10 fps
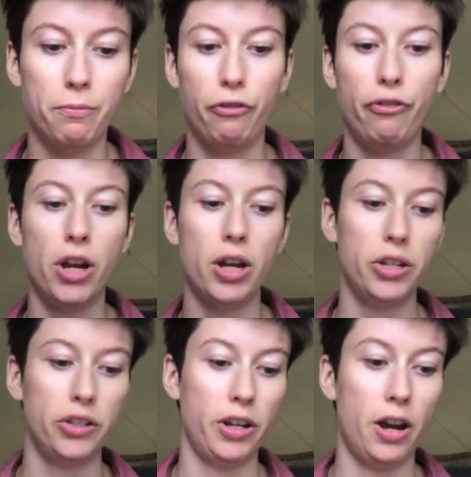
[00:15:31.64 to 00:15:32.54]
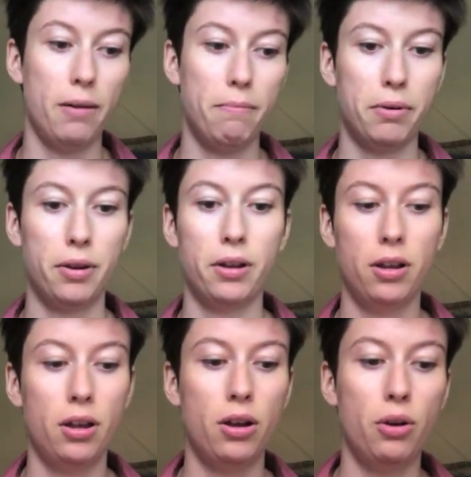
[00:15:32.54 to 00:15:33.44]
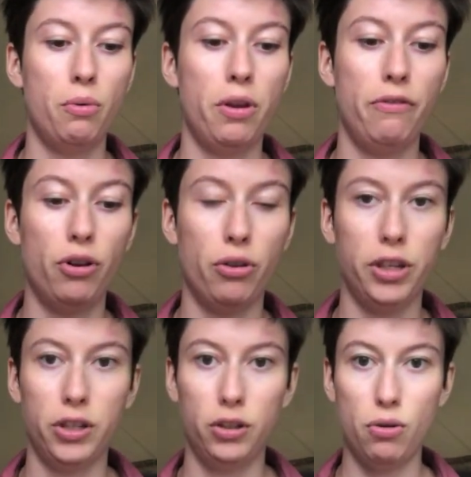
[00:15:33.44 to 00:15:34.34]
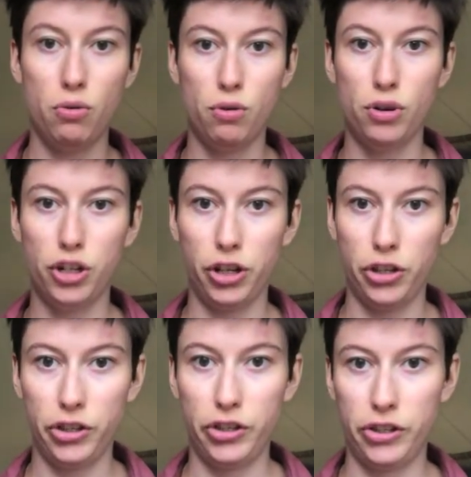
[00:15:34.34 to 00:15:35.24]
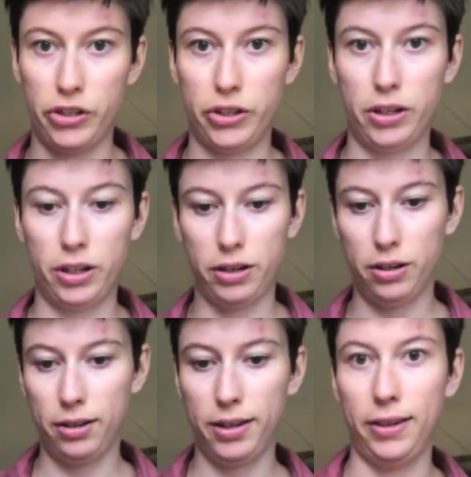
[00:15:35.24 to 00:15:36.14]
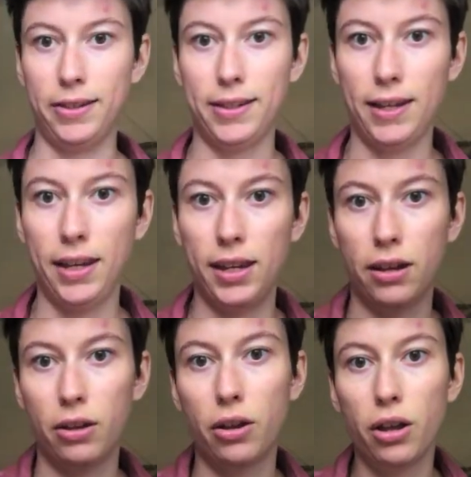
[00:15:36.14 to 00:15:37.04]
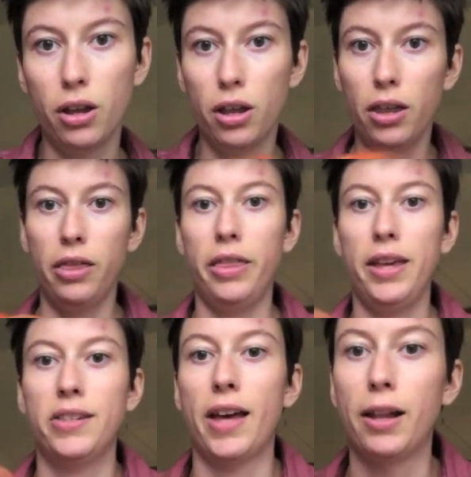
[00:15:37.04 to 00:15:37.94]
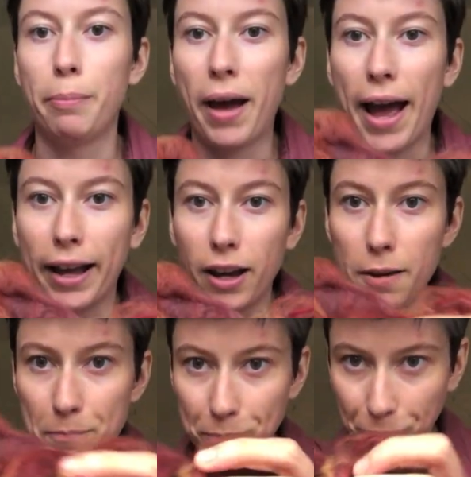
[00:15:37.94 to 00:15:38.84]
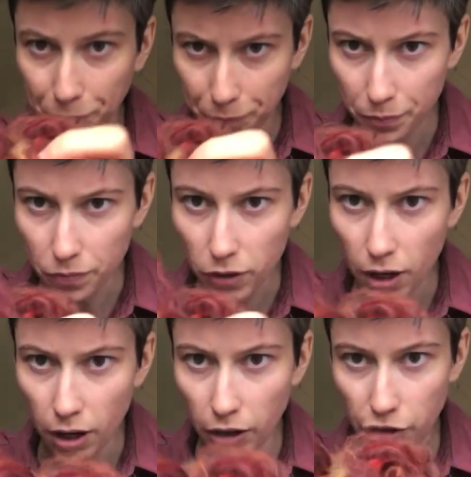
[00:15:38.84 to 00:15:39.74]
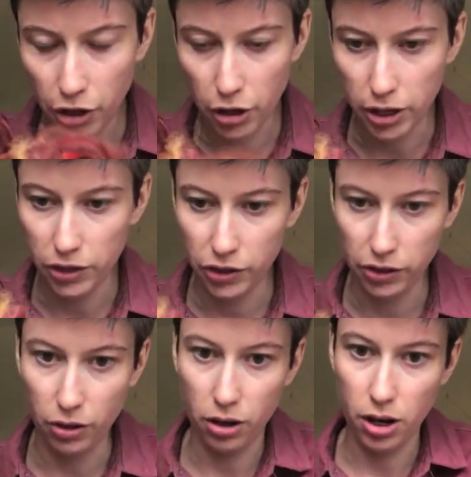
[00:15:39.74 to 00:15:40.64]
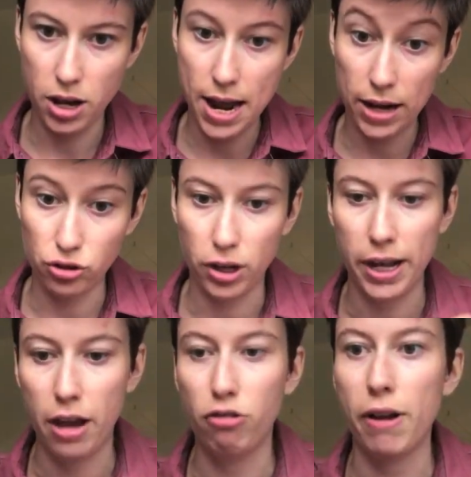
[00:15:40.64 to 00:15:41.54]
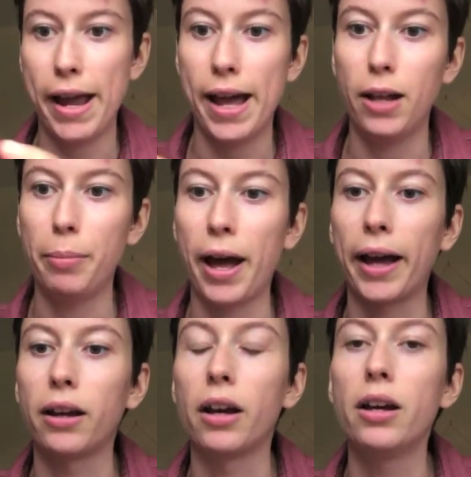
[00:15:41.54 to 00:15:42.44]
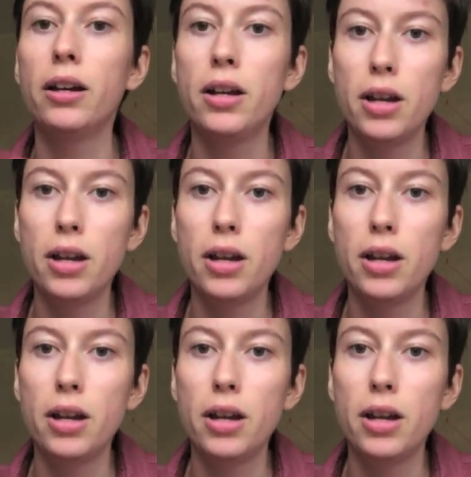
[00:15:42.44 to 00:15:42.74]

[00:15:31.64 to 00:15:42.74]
First up, we've got this gorgeous, let's see, this alpaca. So it's naturally a grey alpaca,